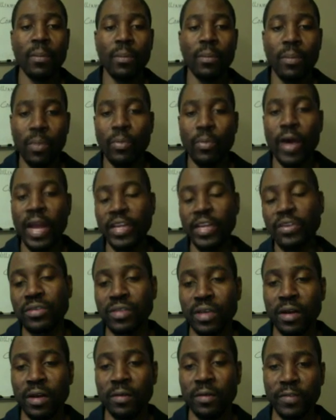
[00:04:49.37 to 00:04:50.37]
brand
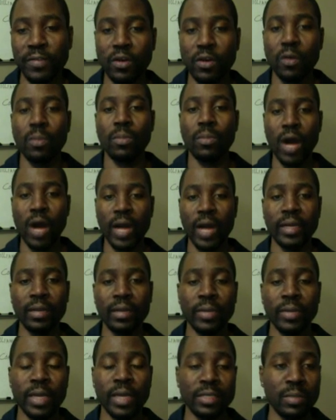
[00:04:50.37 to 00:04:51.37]
yourself,
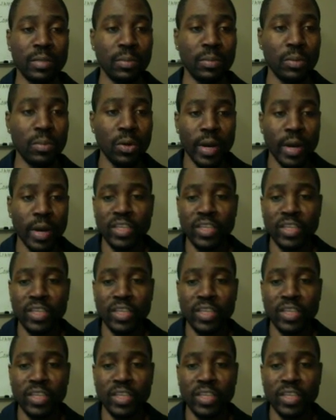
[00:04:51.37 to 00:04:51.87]
marketing, because the more